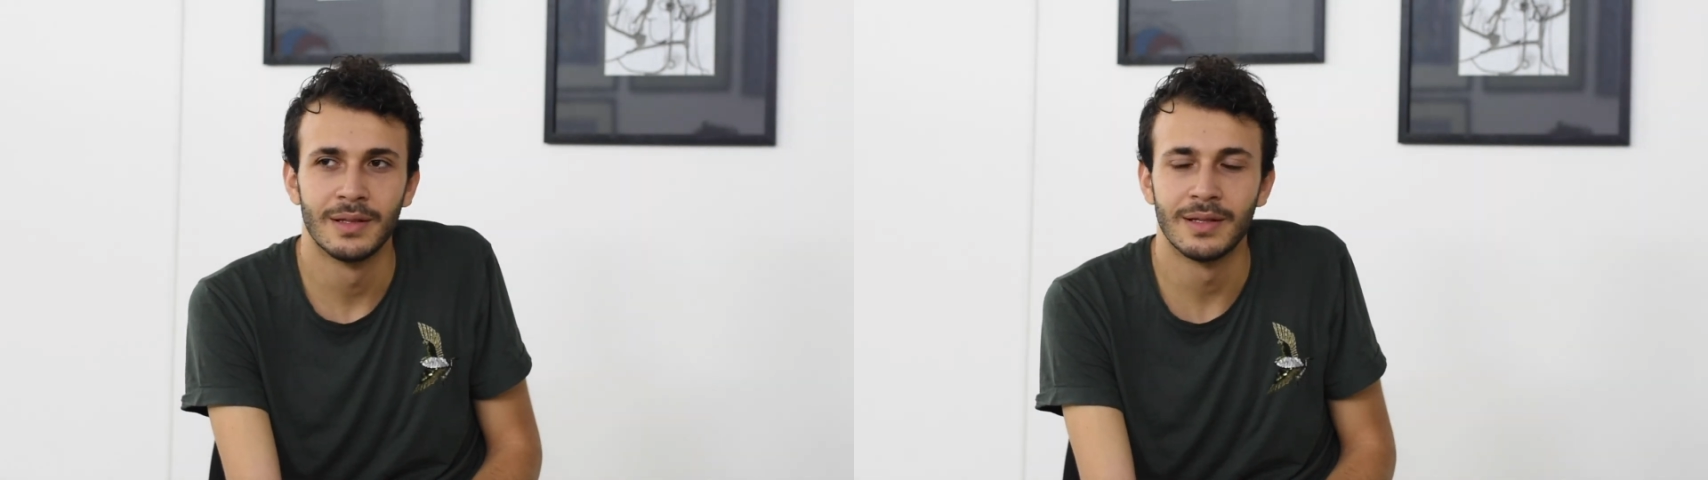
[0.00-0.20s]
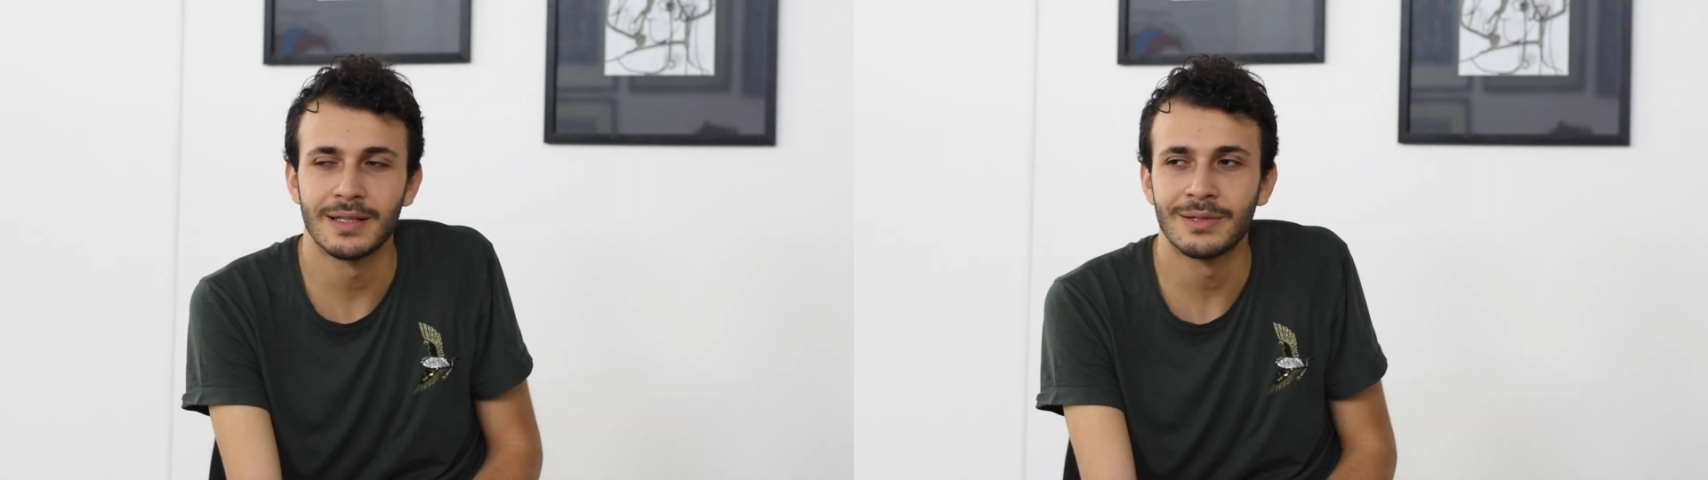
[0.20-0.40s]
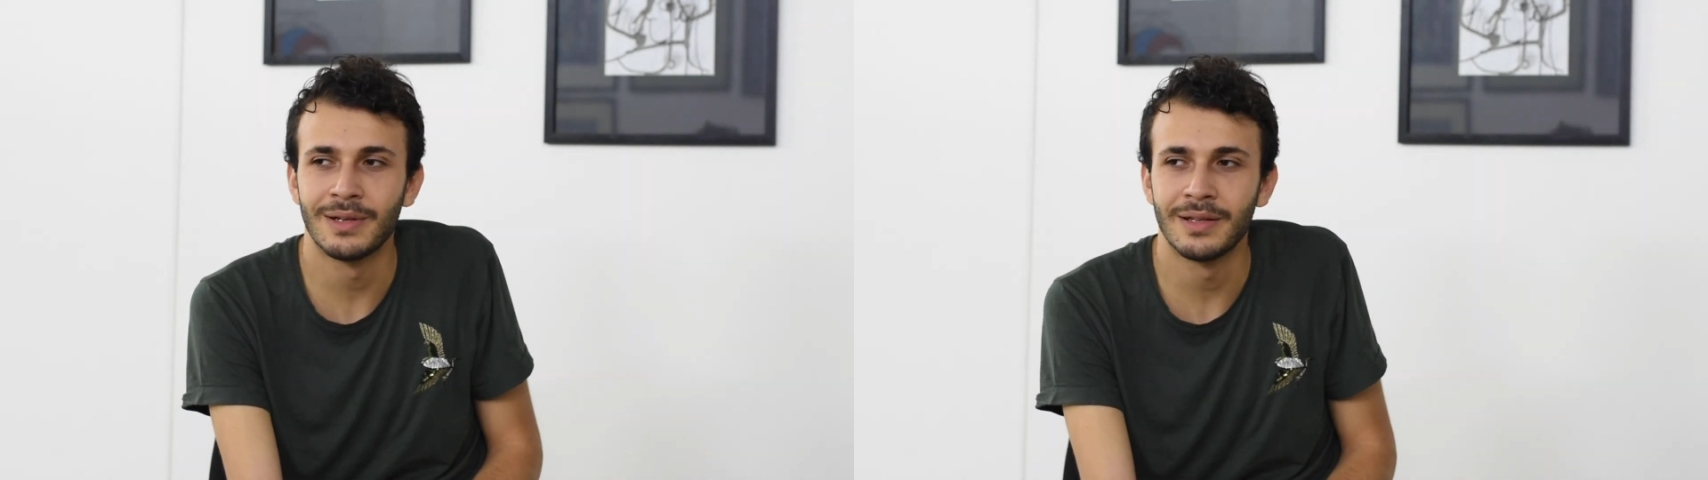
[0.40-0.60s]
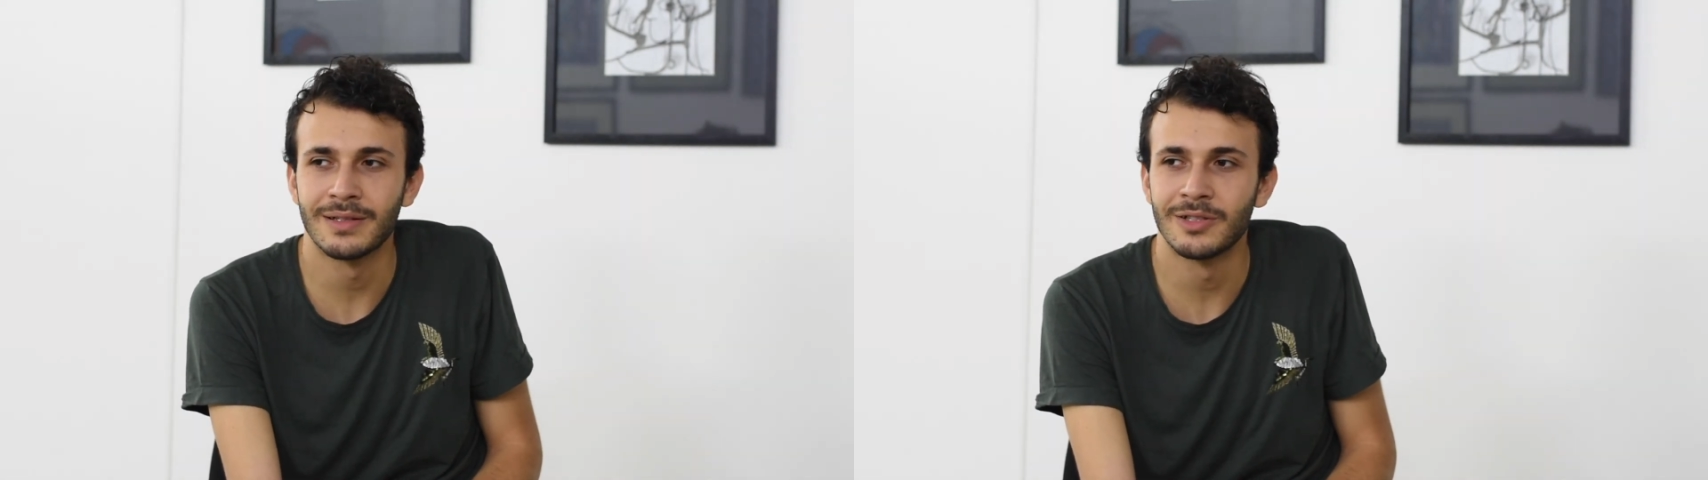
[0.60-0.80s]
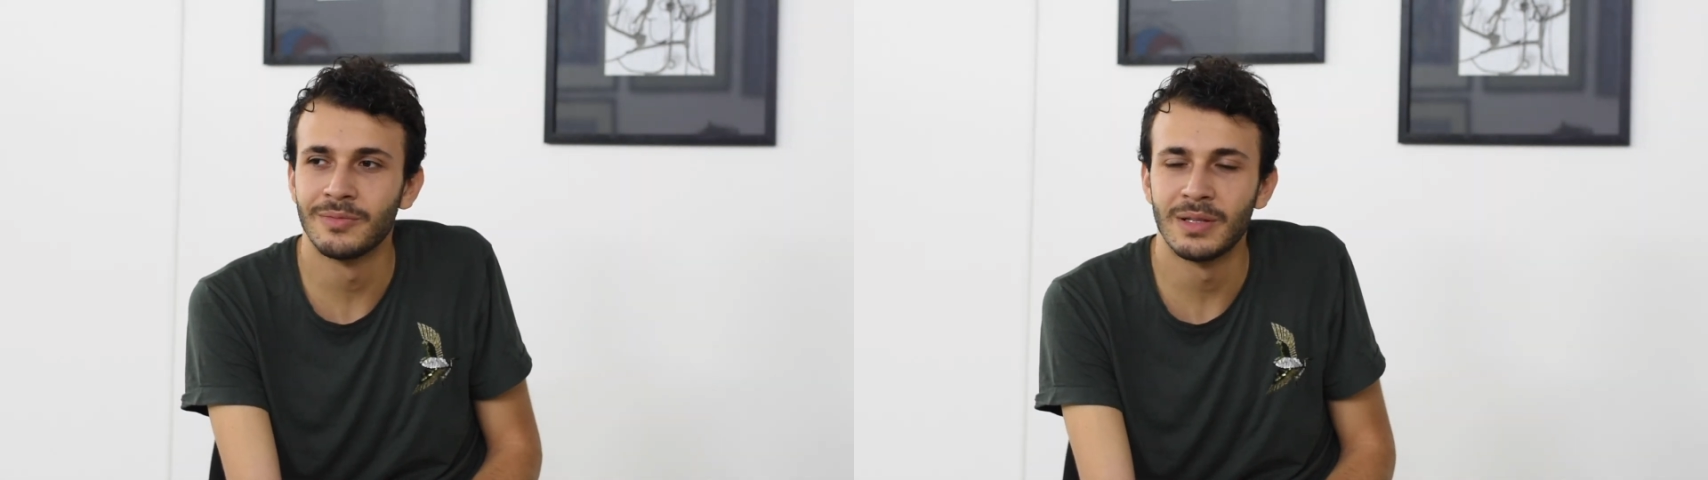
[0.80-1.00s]
That's why there's
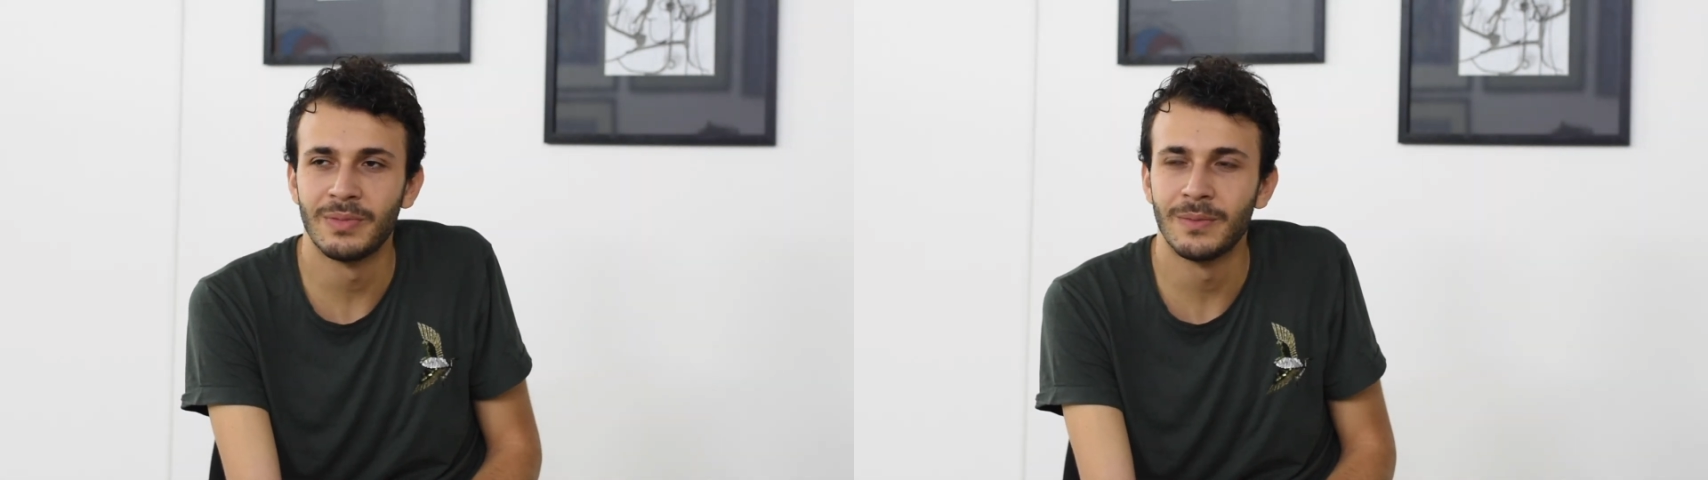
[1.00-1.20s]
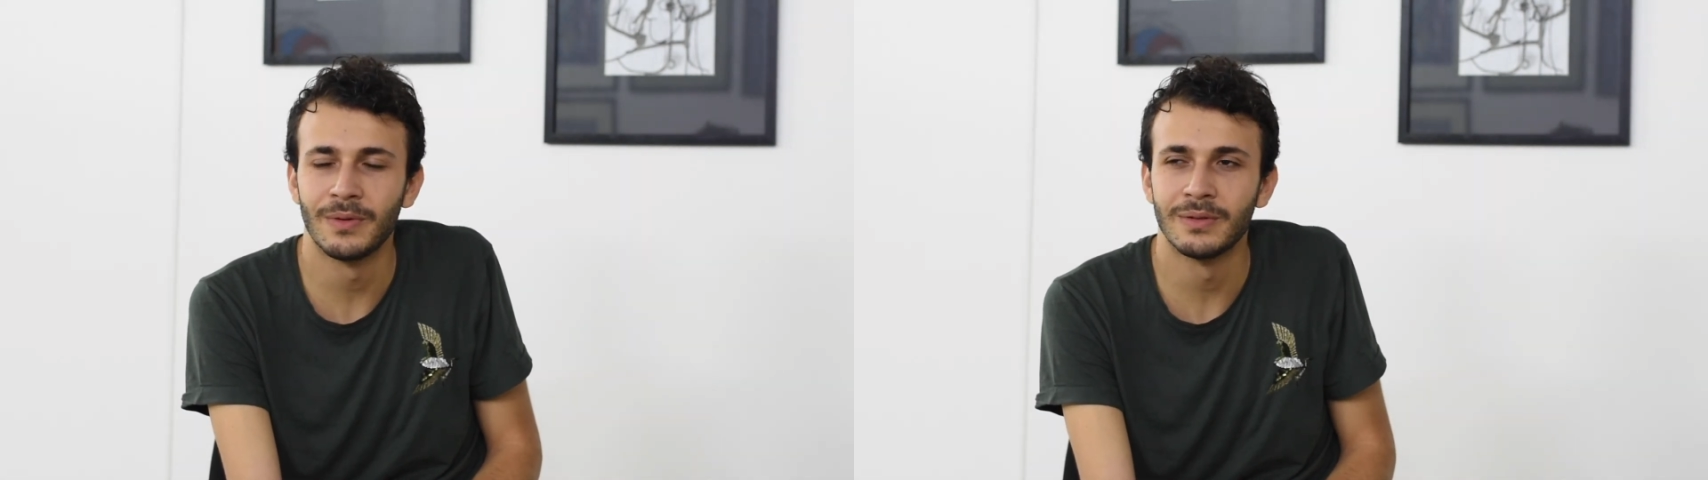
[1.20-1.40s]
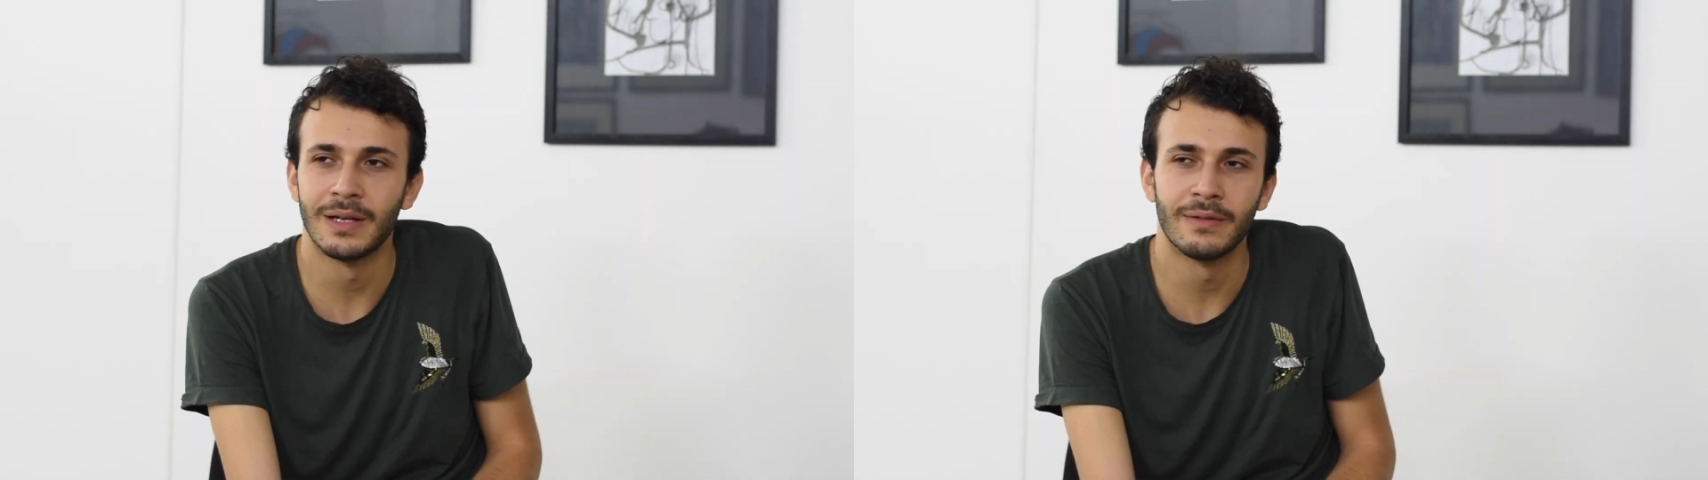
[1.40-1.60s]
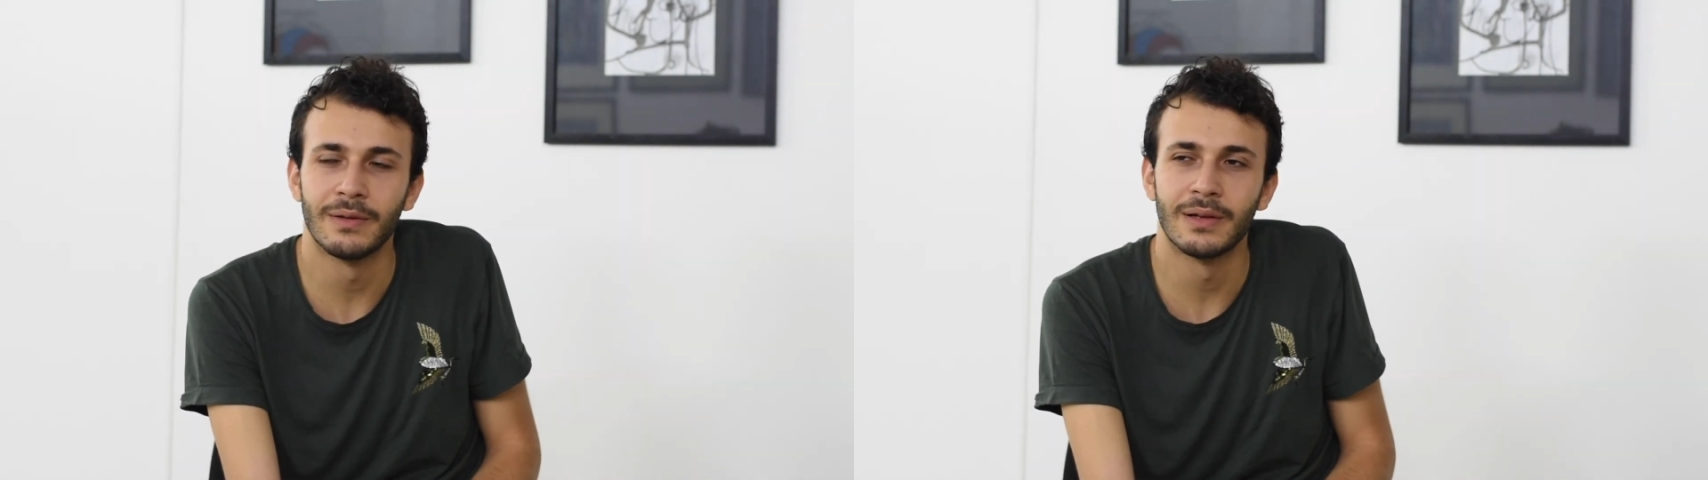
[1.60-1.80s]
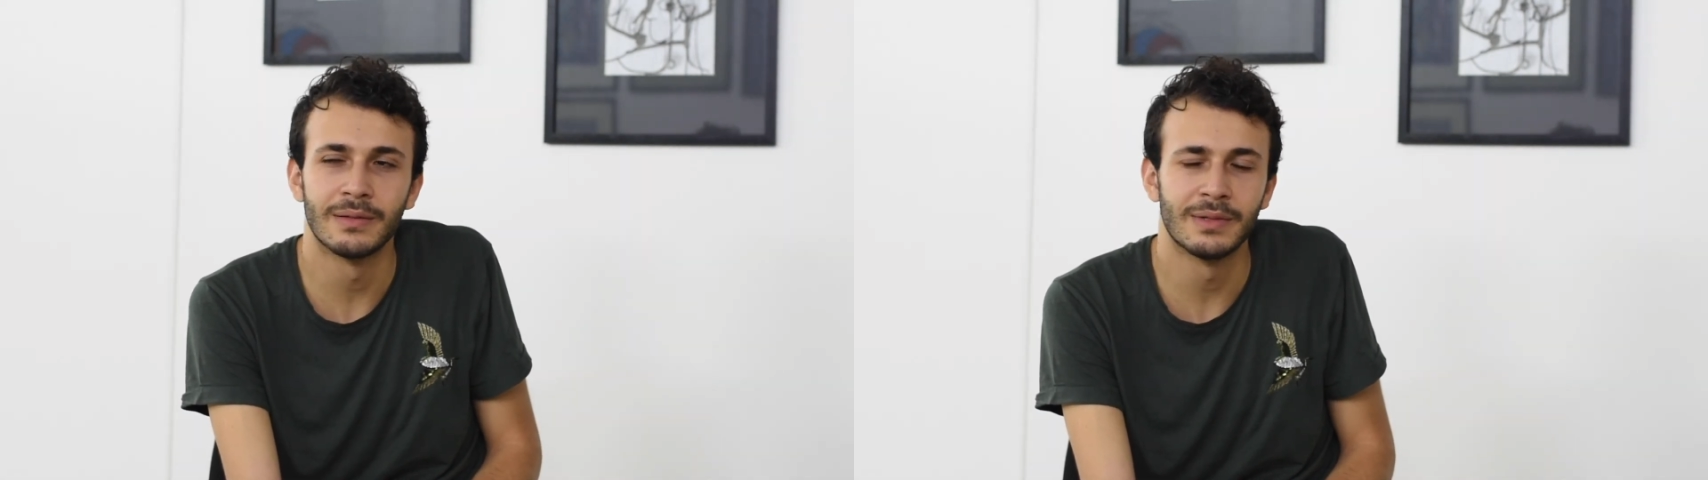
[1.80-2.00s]
so many people everywhere.